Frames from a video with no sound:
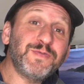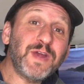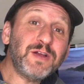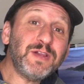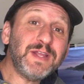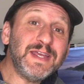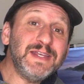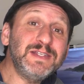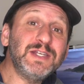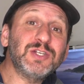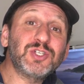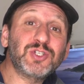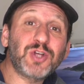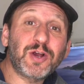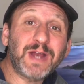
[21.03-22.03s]
it's fairly easy
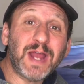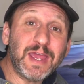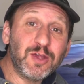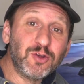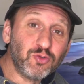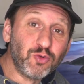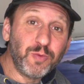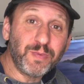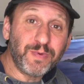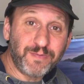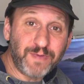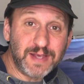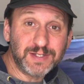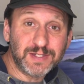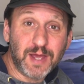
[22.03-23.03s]
to start a group
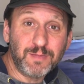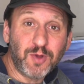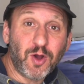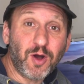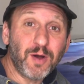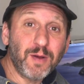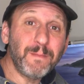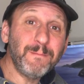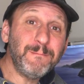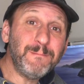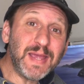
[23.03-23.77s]
FaceTime call.